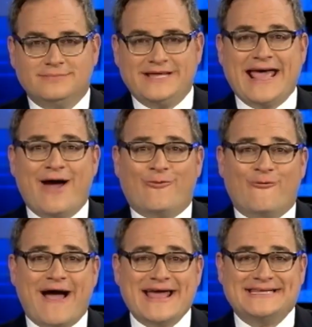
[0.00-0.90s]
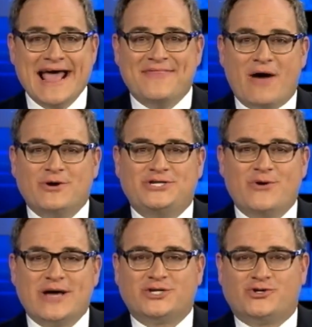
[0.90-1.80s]
Yeah, right. That was
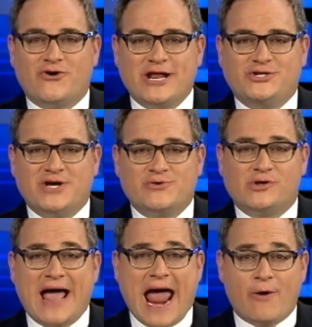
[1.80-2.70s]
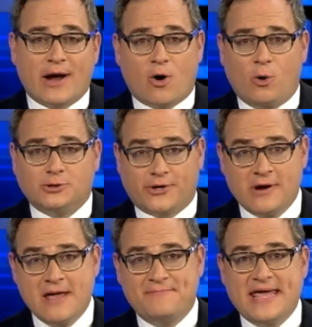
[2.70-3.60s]
U.S. Attorney General Eric Holder
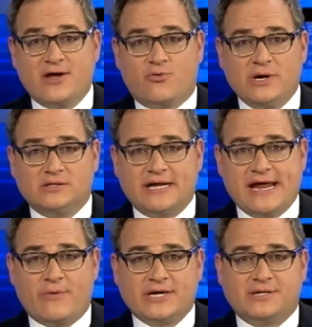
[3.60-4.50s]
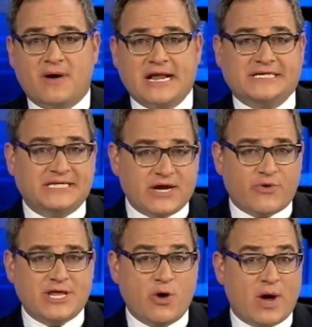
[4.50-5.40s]
being grilled at hearings about a
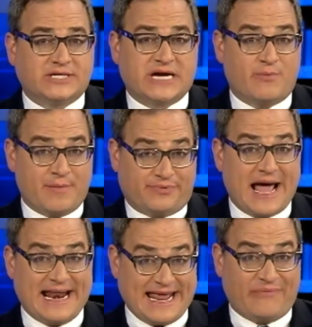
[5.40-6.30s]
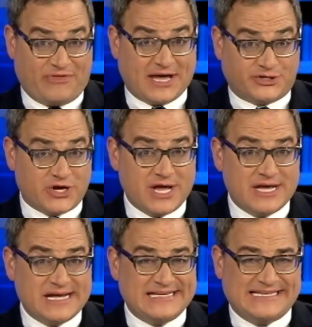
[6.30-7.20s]
secret U.S. government plan to get this
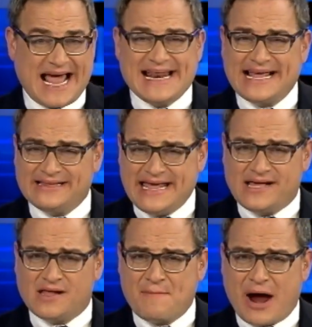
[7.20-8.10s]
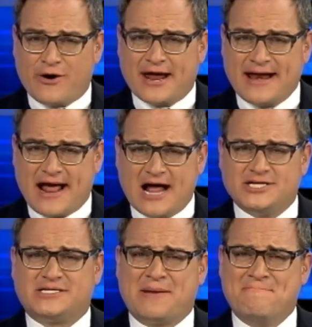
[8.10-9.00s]
send illegal American
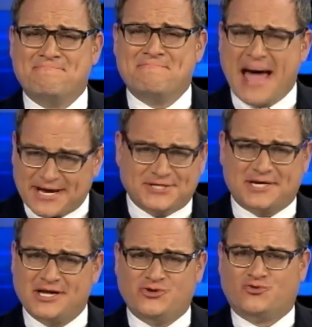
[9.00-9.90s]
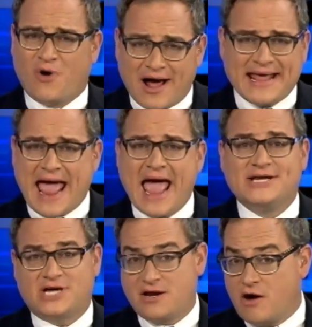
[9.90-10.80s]
guns to Mexican drug
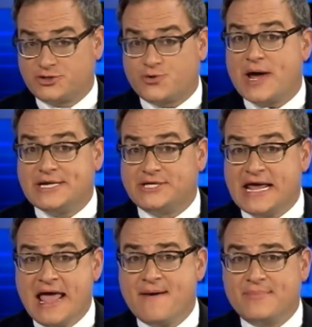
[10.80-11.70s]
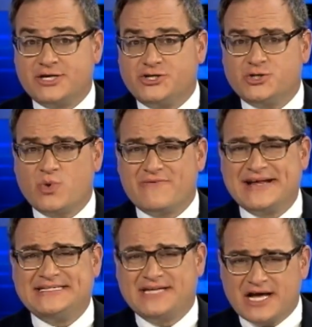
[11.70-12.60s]
gangs. I know it's crazy, but it's just one of a
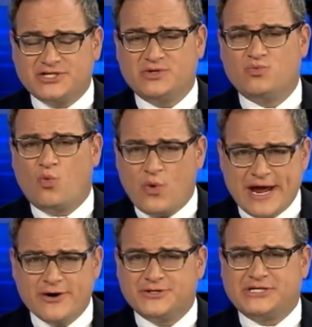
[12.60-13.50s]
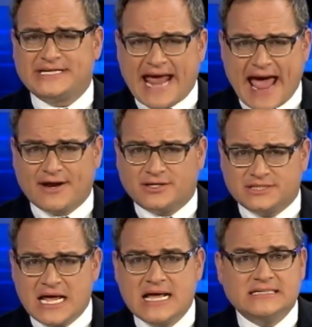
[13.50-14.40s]
dozen weird
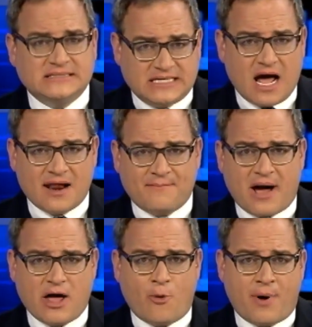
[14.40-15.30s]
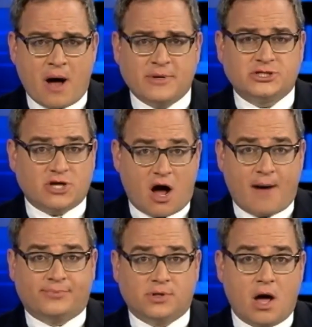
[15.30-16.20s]
scandals done by Obama's
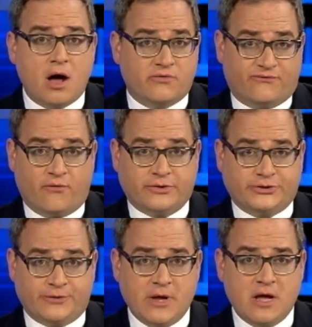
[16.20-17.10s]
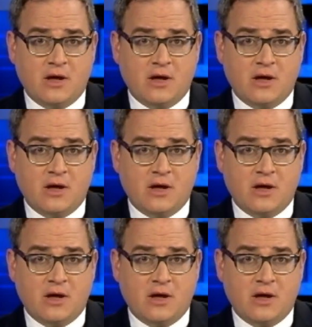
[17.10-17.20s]
top law enforcer.